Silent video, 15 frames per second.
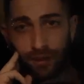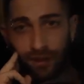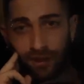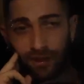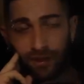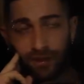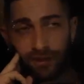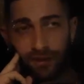
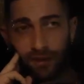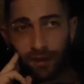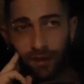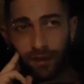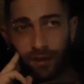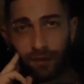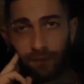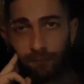And
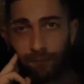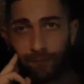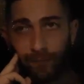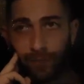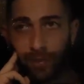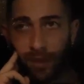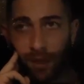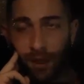um,
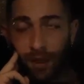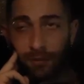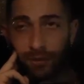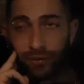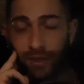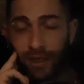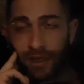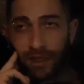I'm
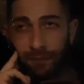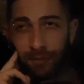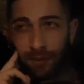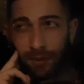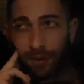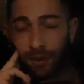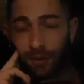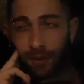going to try to keep
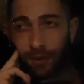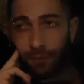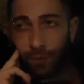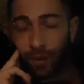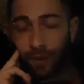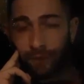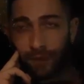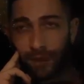a, a, little
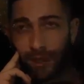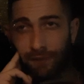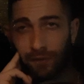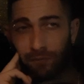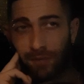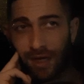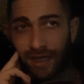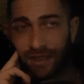more of a
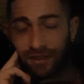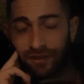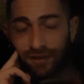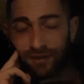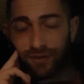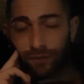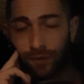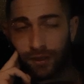level mind in
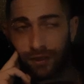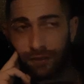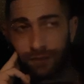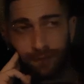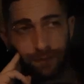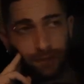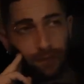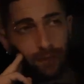this one.
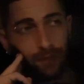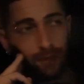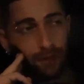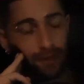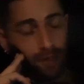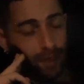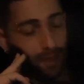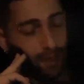
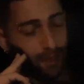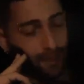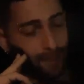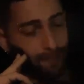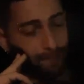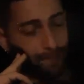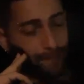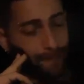
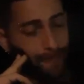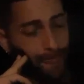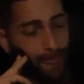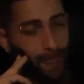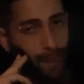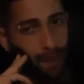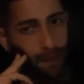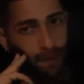Um,
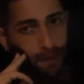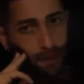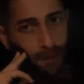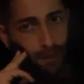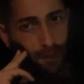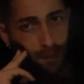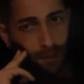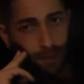
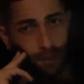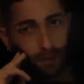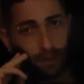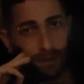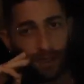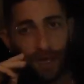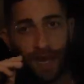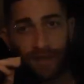
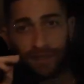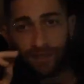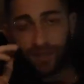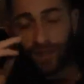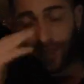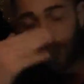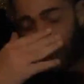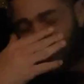guys,